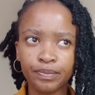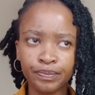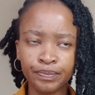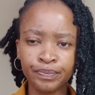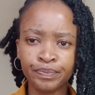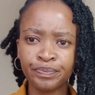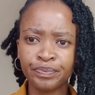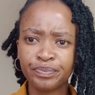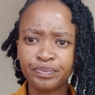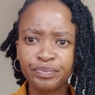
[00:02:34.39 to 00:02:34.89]

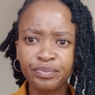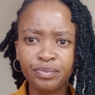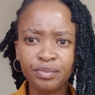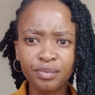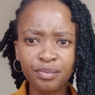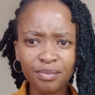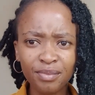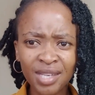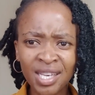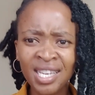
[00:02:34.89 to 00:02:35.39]

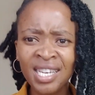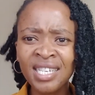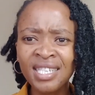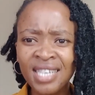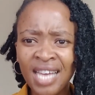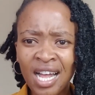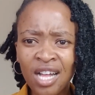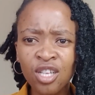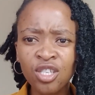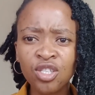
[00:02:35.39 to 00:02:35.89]
it
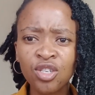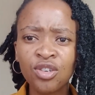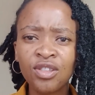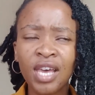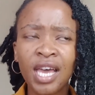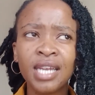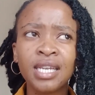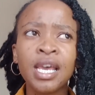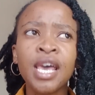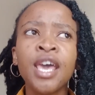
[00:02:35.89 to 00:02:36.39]
tells you
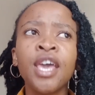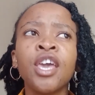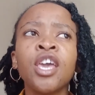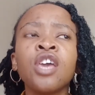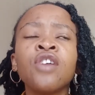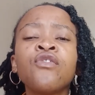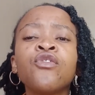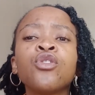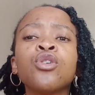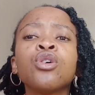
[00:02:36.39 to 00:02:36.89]
that
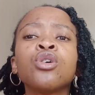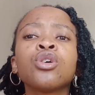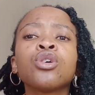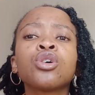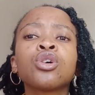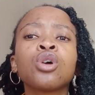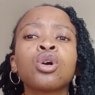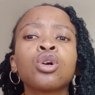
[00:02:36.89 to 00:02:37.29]
if you're